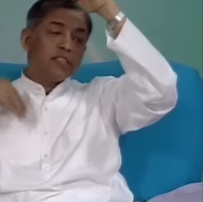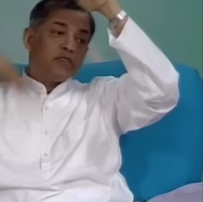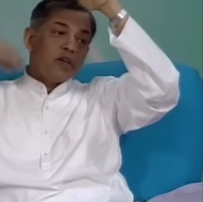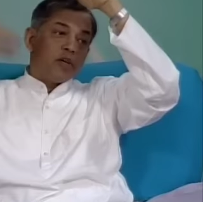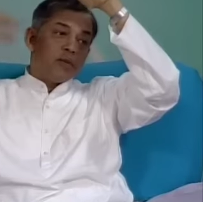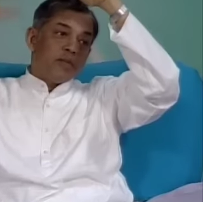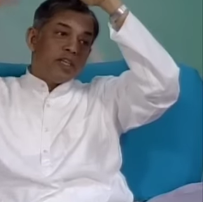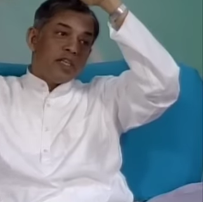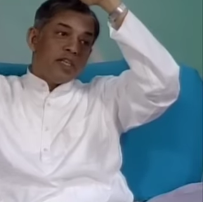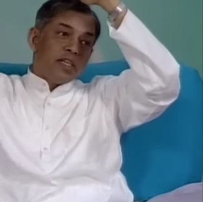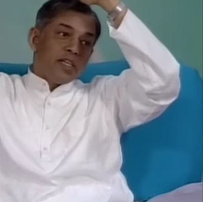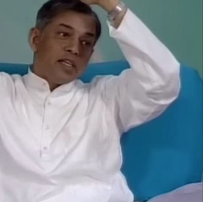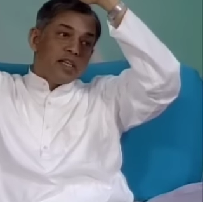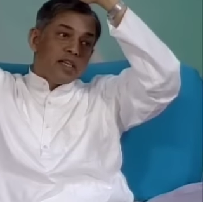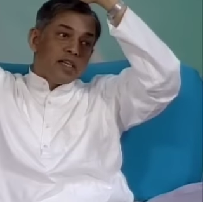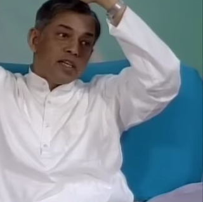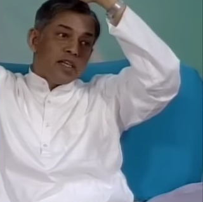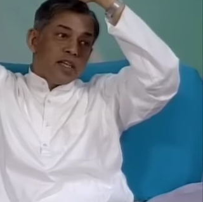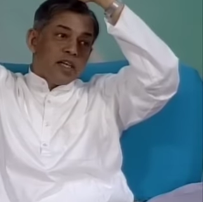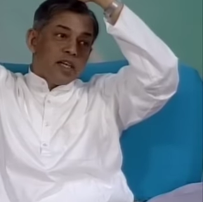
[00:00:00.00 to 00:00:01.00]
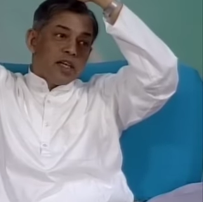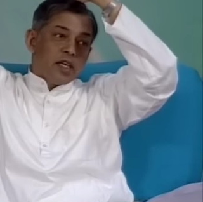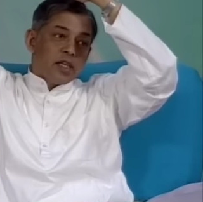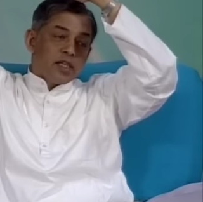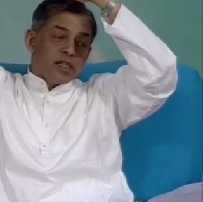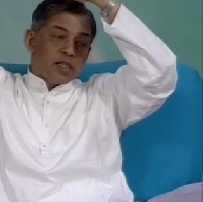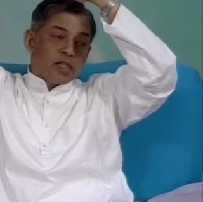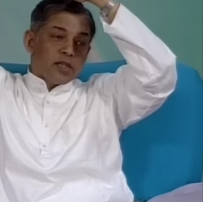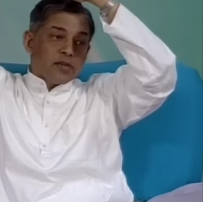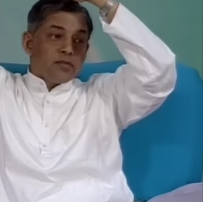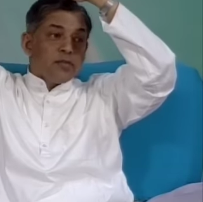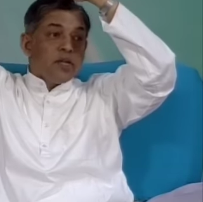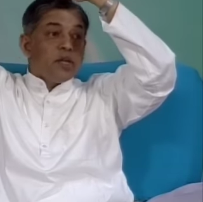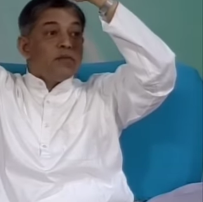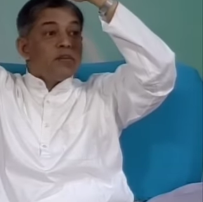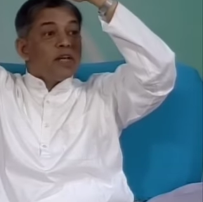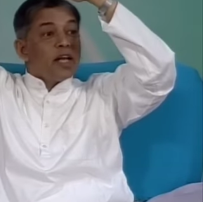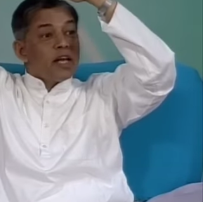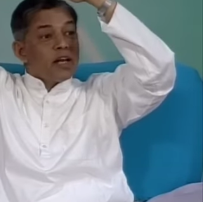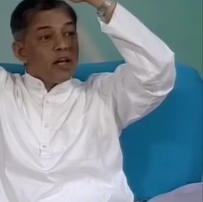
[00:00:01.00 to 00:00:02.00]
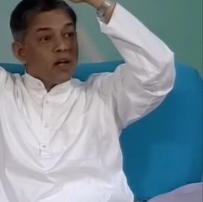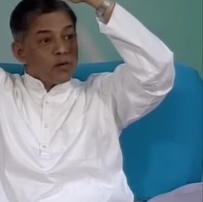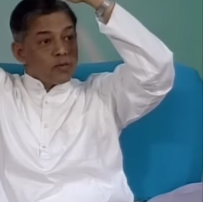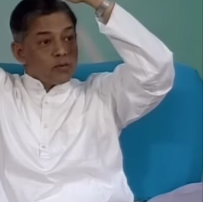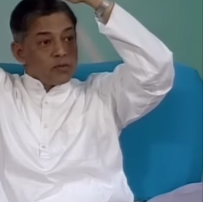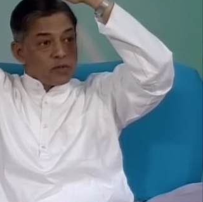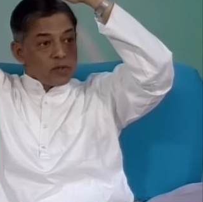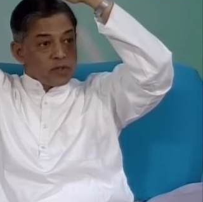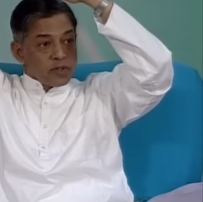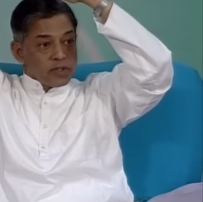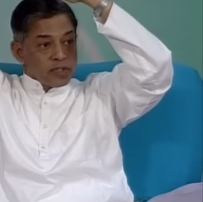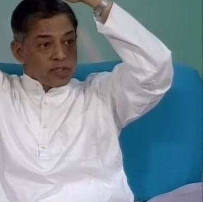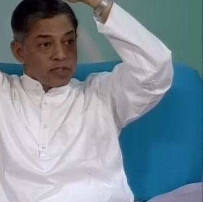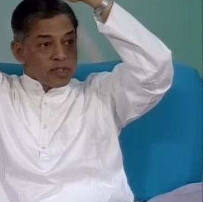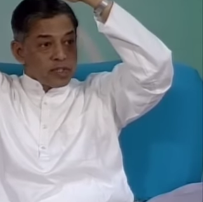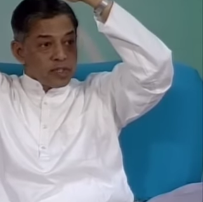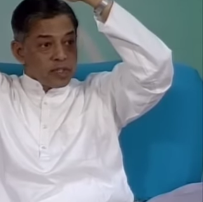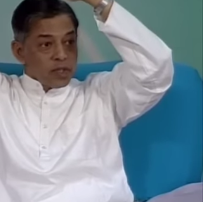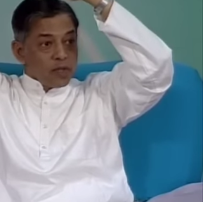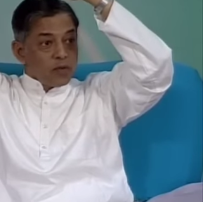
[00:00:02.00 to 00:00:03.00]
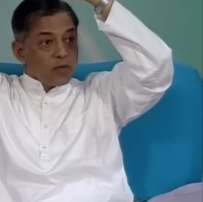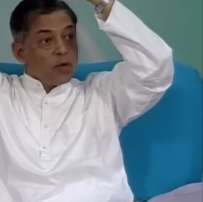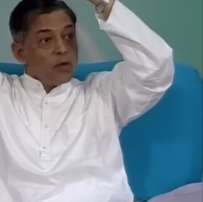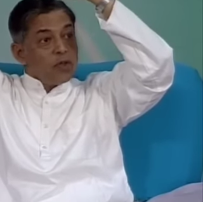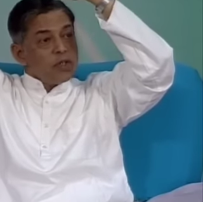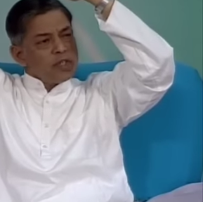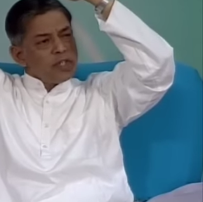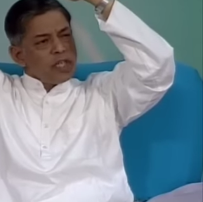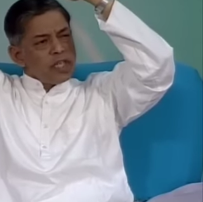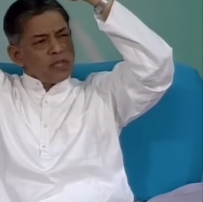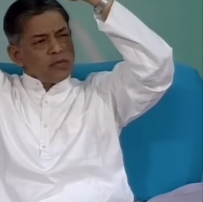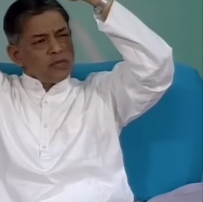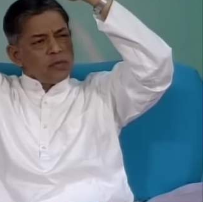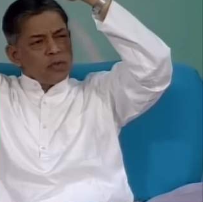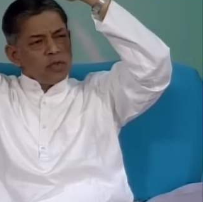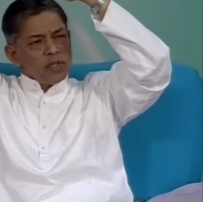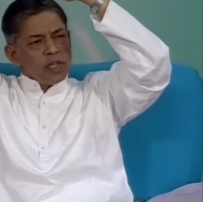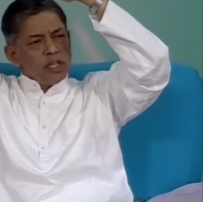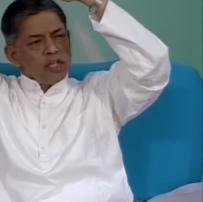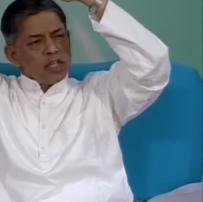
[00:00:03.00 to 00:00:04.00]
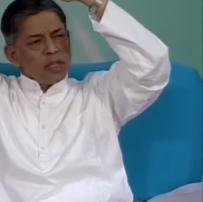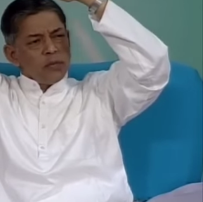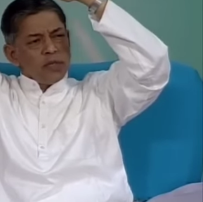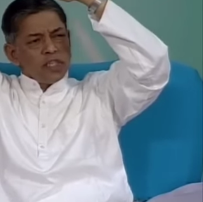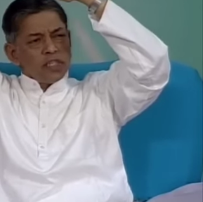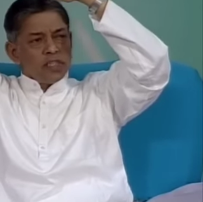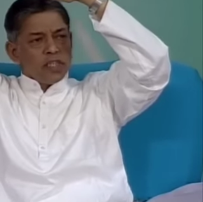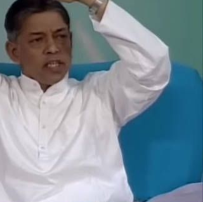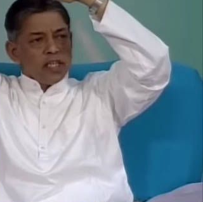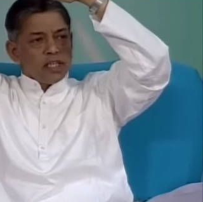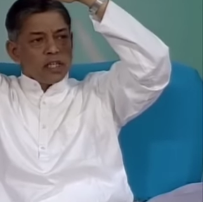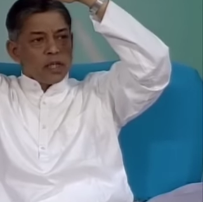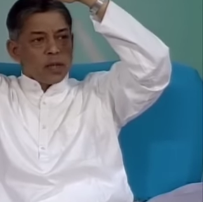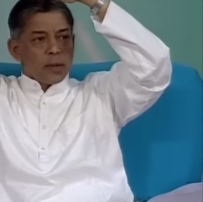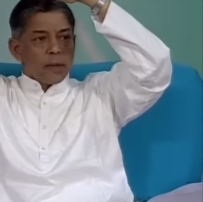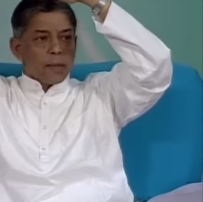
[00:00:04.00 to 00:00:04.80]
Swami has 15 day of moon, full stage, full ultimate stage.